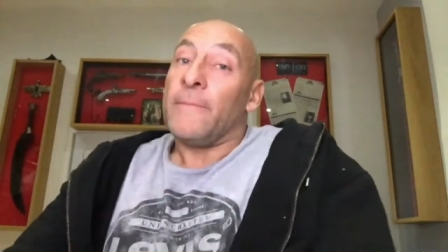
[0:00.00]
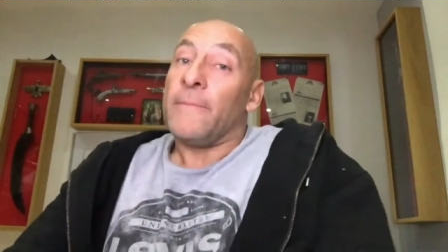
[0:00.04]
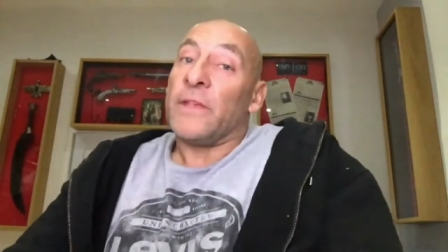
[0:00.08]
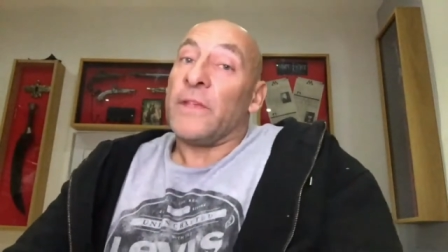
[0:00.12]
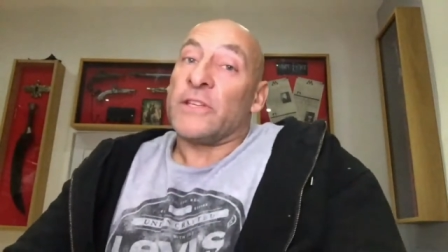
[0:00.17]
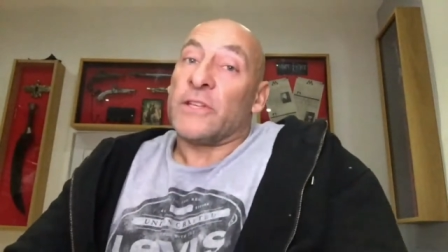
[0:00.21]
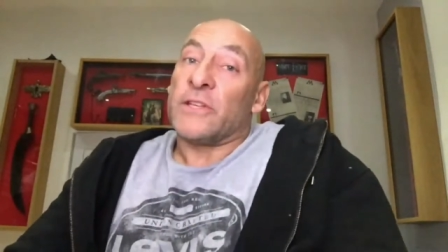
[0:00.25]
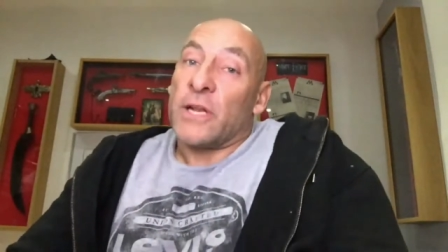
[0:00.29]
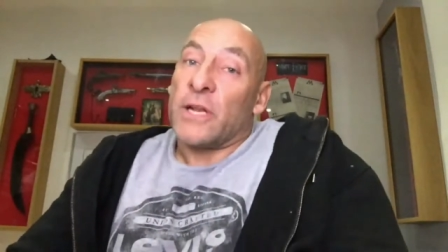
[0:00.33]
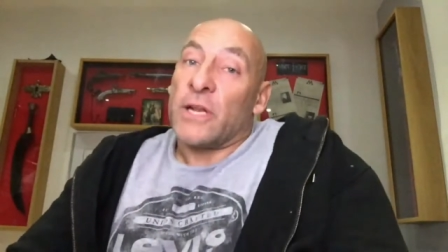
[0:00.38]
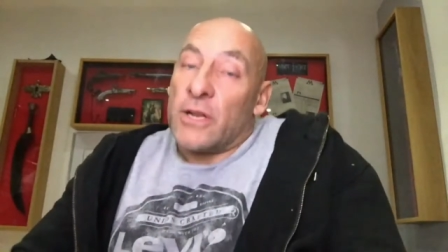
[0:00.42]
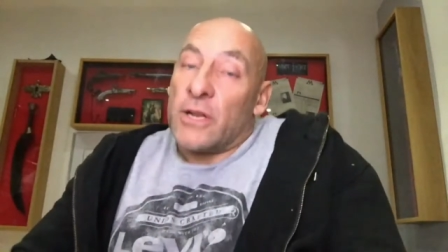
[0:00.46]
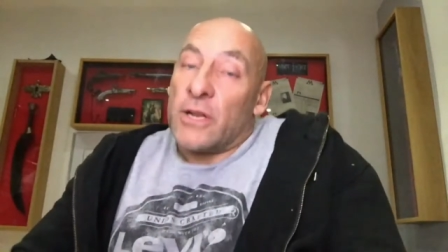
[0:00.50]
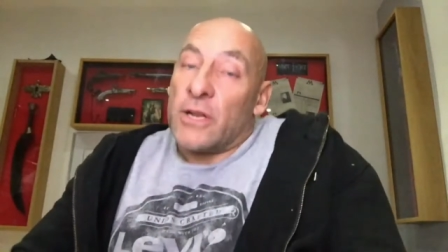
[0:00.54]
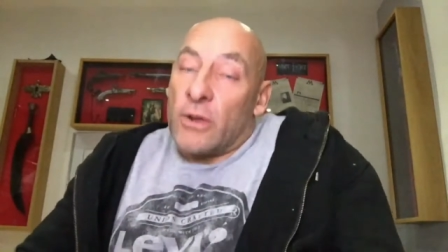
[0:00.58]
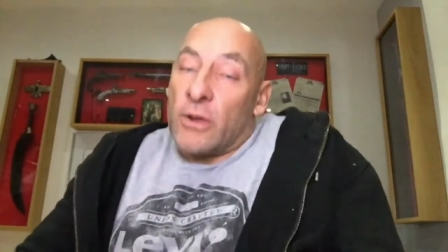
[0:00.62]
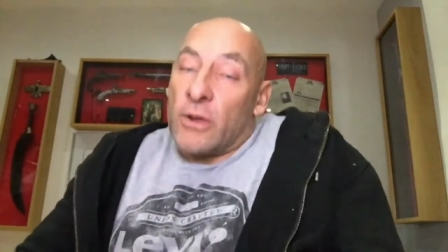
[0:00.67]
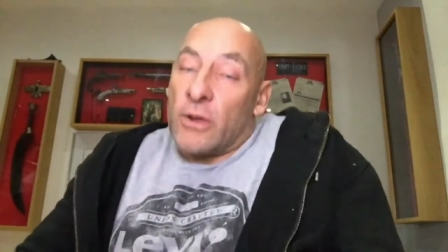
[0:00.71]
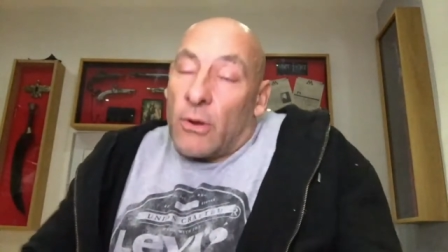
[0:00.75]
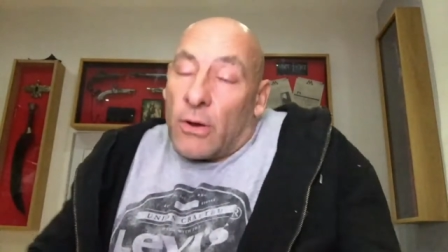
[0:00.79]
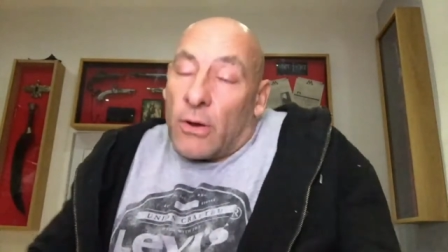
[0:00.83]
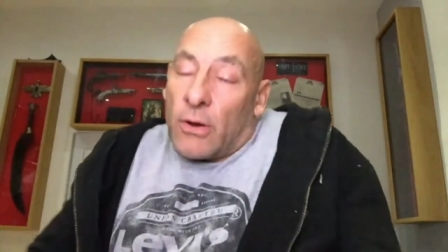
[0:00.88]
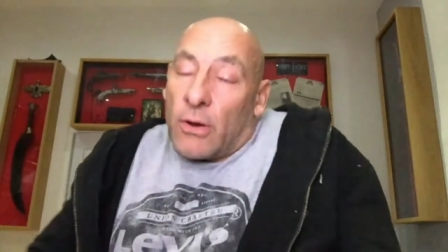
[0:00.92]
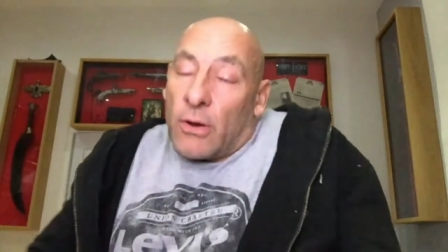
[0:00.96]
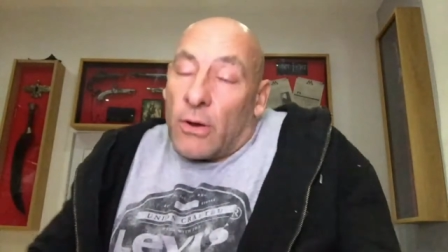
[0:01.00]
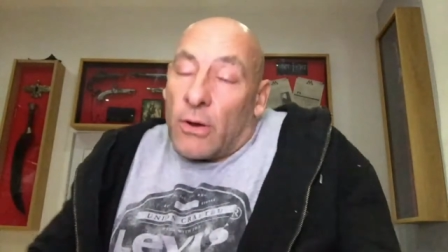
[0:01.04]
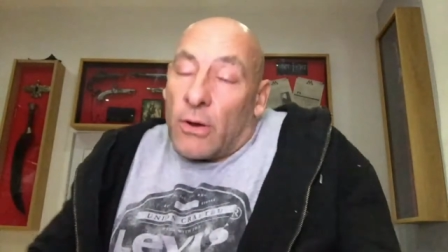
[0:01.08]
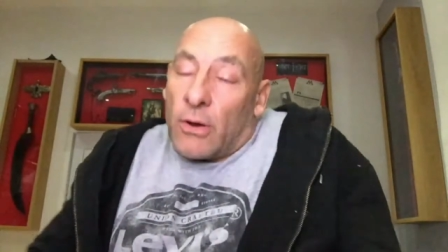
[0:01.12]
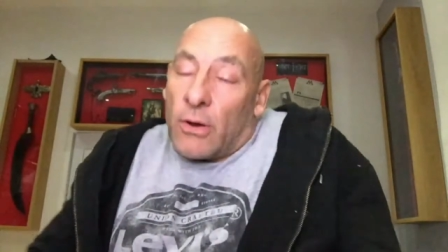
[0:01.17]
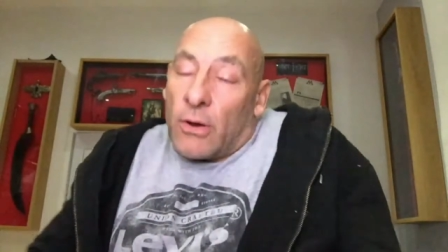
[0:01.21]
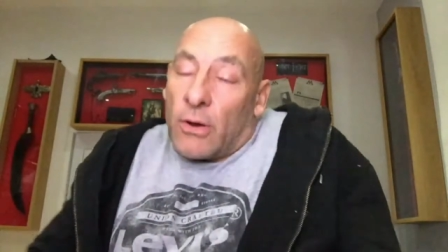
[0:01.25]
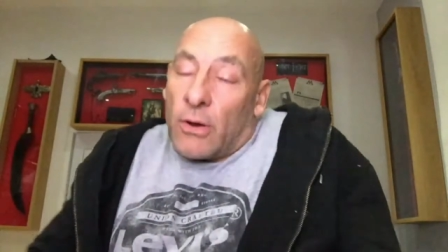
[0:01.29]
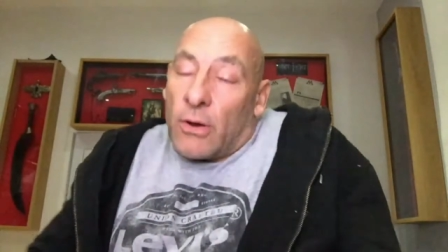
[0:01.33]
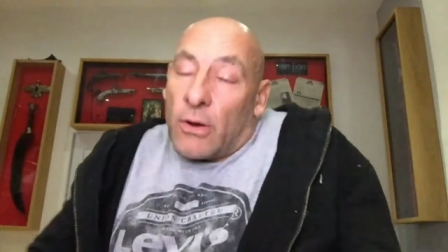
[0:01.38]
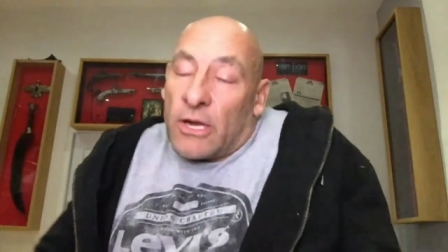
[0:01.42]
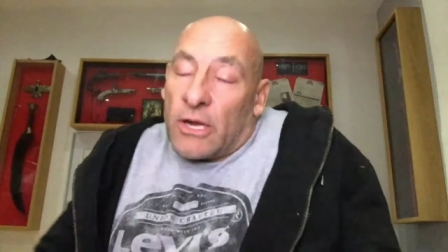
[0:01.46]
It's a nice
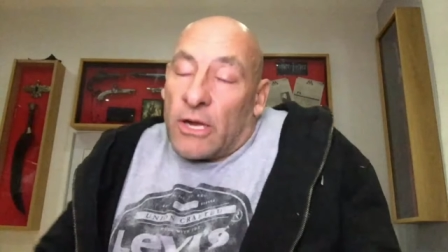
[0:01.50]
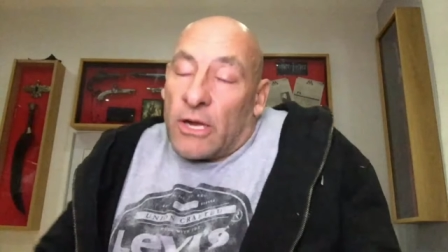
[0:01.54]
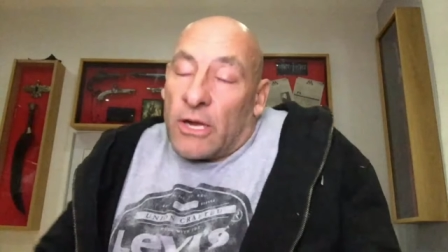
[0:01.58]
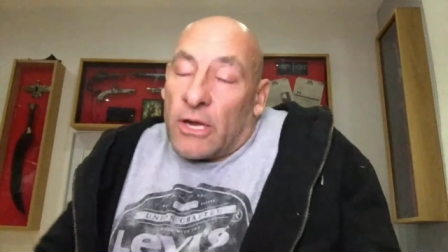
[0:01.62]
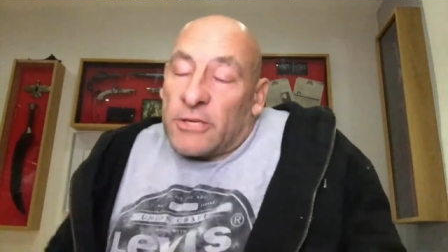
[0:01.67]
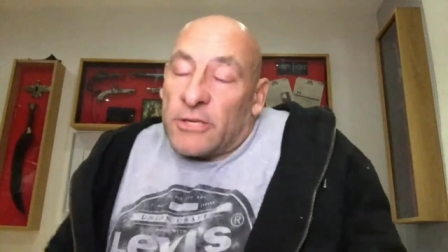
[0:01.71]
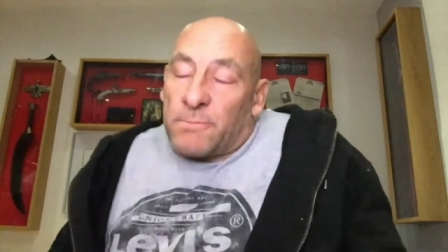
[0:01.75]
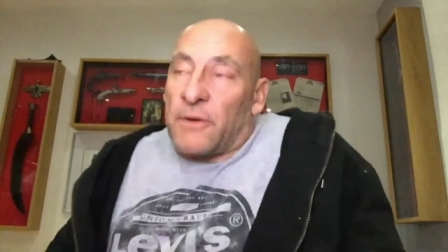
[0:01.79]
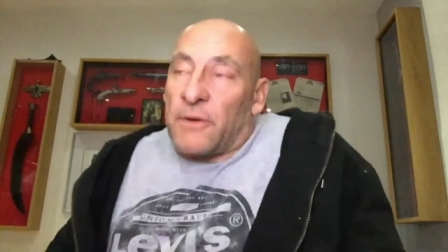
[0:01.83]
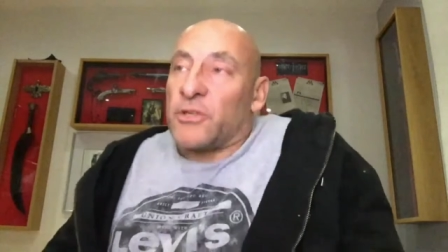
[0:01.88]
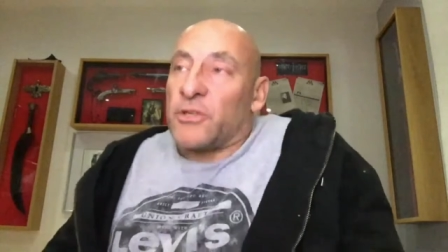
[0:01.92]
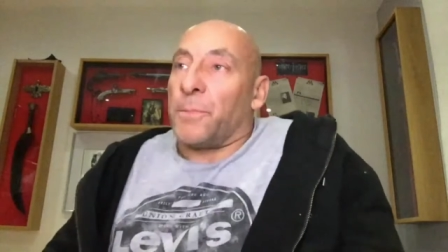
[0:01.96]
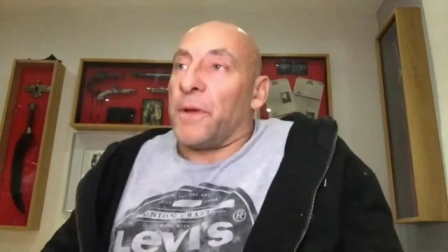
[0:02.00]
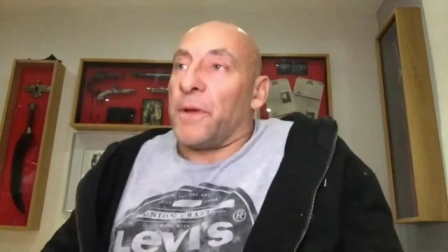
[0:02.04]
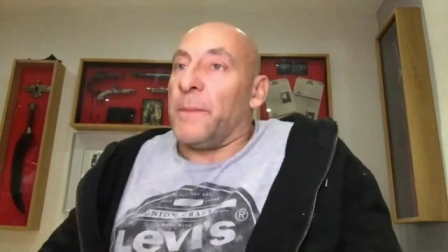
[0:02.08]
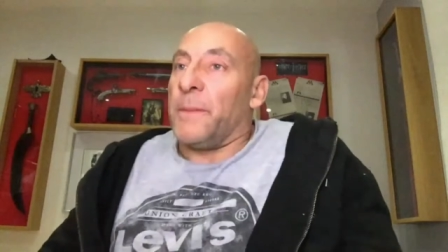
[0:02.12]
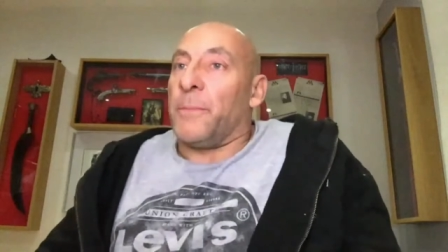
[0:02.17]
bunch of